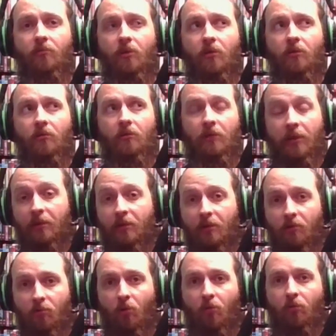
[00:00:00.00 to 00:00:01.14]
getting a
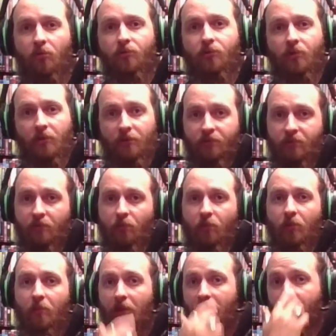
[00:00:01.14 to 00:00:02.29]
chrono so I can see what
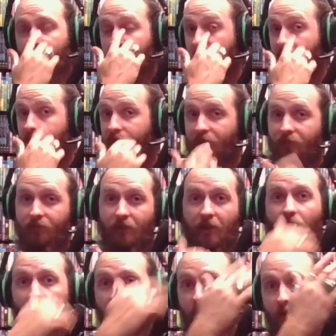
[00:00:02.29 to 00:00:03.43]
my FPS is now
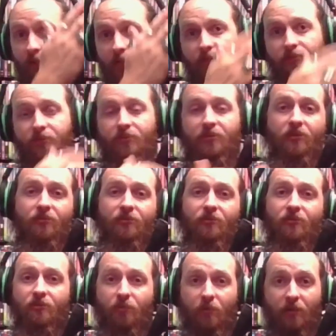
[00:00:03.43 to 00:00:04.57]
with all these extensions
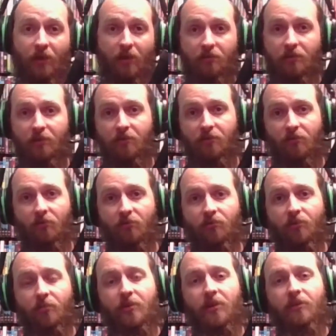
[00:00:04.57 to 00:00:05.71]
without the internals
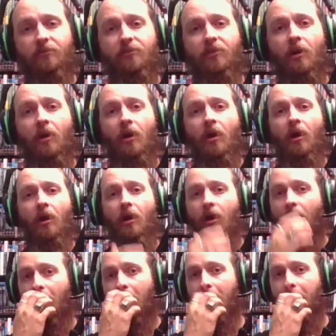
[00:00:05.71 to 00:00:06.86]
updates.
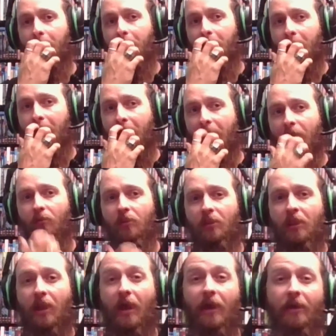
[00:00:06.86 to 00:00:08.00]
I would
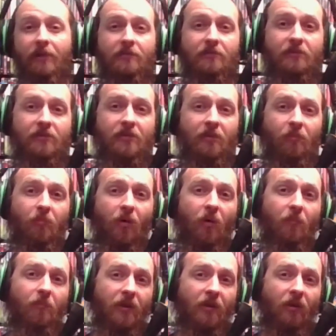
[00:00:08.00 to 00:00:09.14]
like to bump
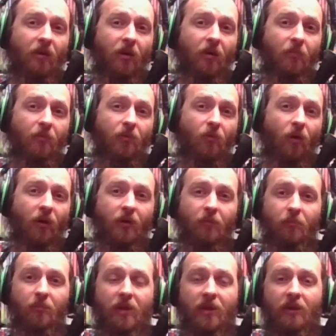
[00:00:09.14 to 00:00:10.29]
it up quite a bit.